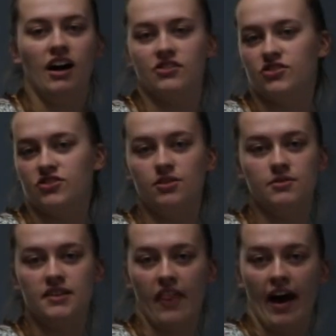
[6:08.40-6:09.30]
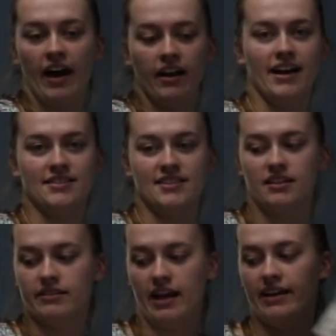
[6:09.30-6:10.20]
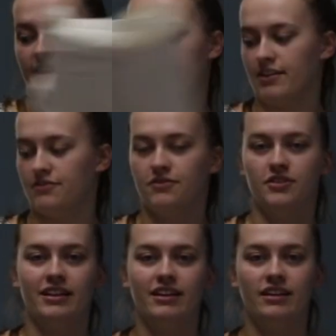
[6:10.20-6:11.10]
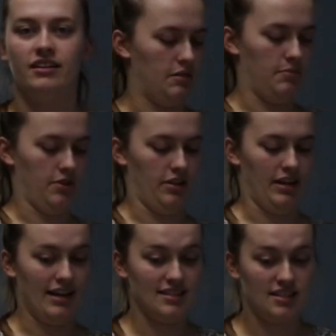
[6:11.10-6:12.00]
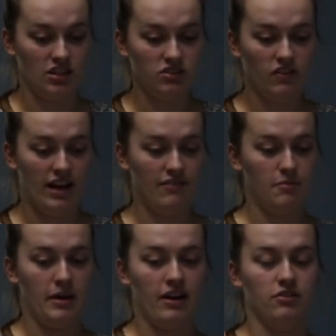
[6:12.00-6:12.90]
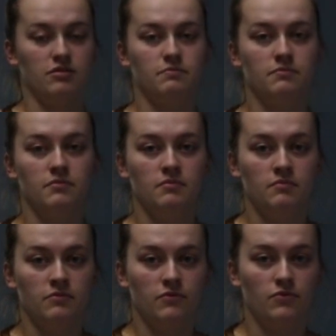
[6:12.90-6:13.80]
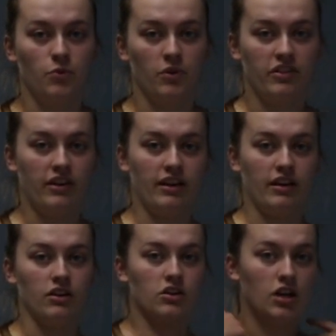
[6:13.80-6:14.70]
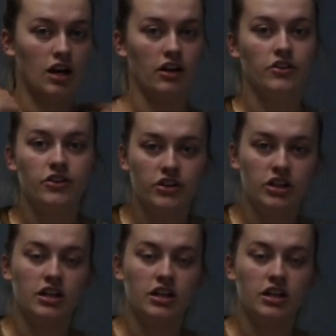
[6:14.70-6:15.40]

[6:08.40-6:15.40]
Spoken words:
I'll just use that as the lining for the top part. I still don't have a pattern for the collar